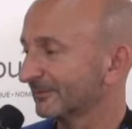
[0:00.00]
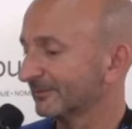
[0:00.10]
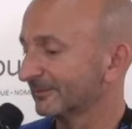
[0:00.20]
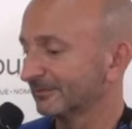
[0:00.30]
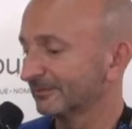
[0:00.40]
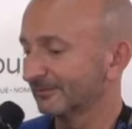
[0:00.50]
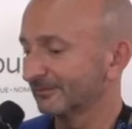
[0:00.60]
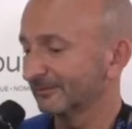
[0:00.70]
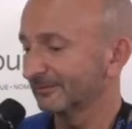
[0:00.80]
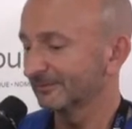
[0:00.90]

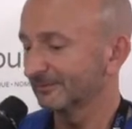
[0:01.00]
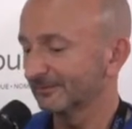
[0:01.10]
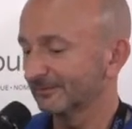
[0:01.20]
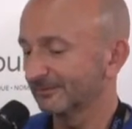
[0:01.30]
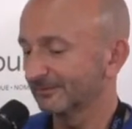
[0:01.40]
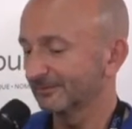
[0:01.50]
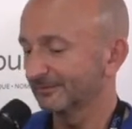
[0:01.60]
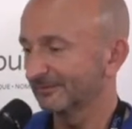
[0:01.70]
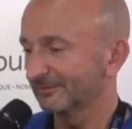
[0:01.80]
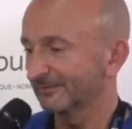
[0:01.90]

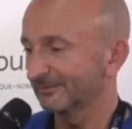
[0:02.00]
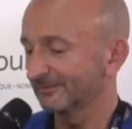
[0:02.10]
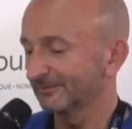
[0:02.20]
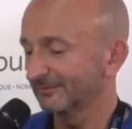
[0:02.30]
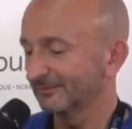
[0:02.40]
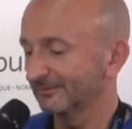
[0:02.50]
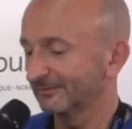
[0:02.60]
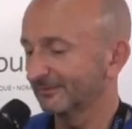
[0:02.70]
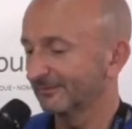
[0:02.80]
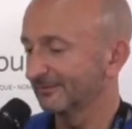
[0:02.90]

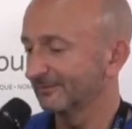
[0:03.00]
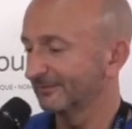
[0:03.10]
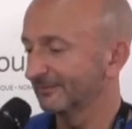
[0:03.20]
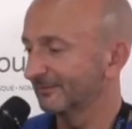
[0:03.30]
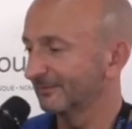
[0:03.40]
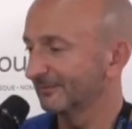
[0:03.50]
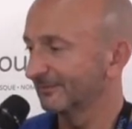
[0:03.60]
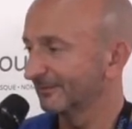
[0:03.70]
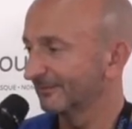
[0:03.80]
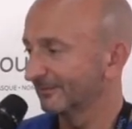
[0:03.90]

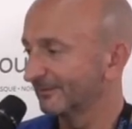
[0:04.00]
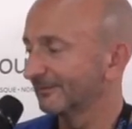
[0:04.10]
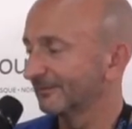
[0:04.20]
[no speech]